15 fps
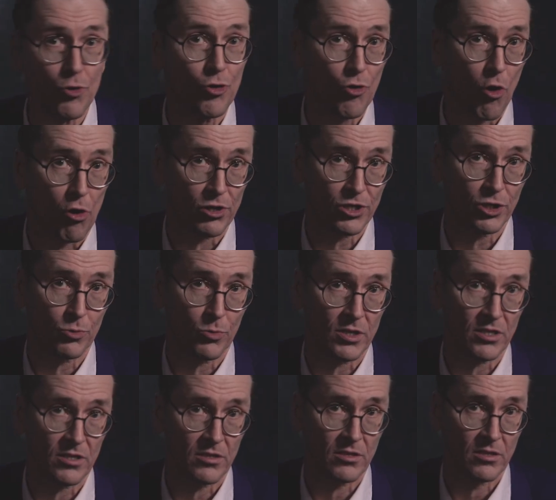new doors to
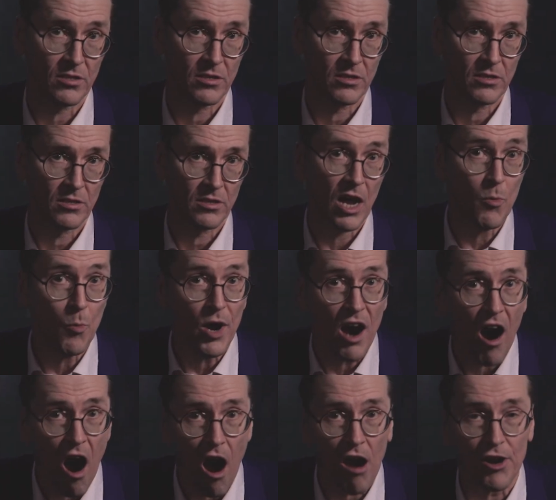us. And we
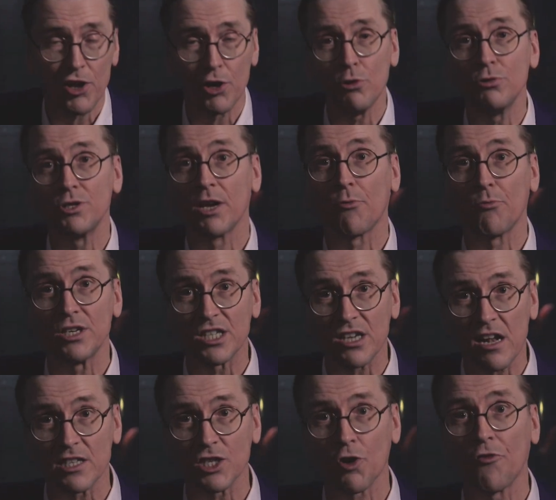are using
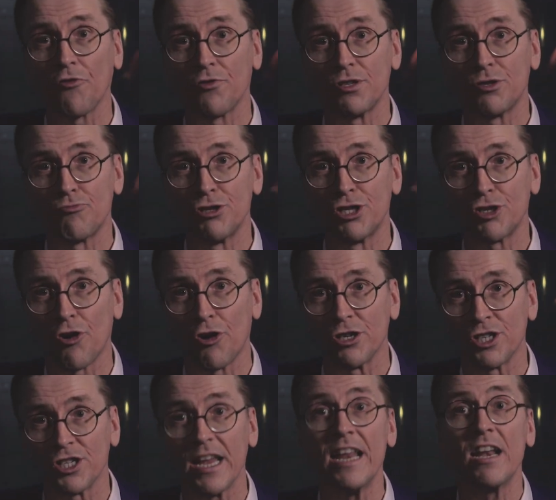results of this
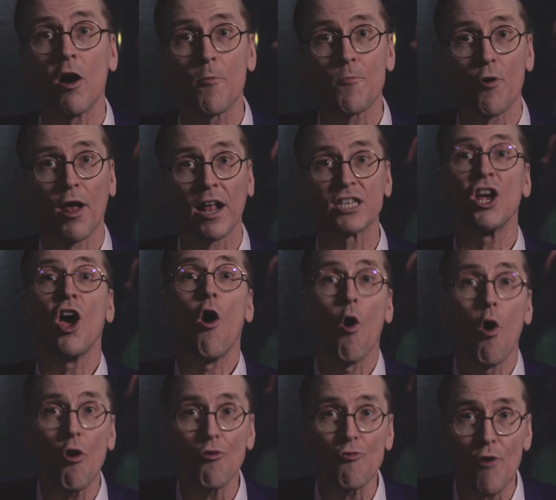research in our product
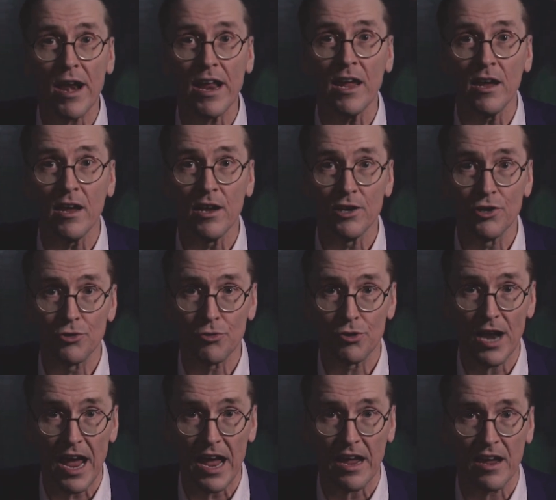already
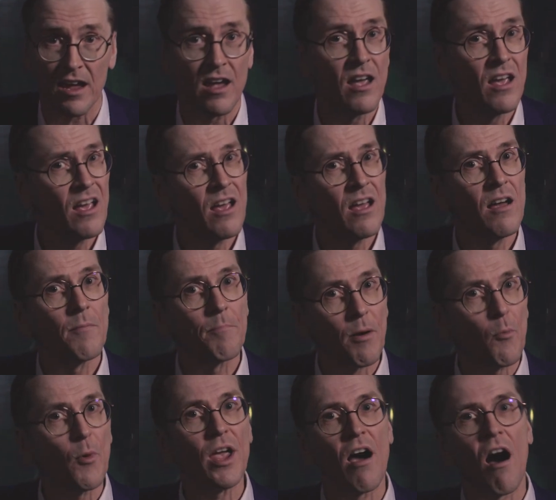today.
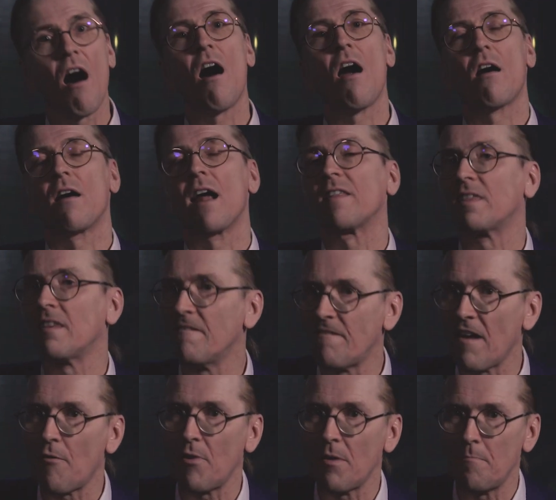But we are at the
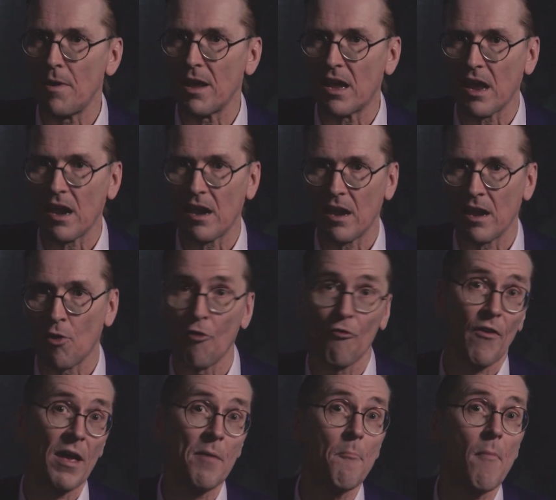very beginning of a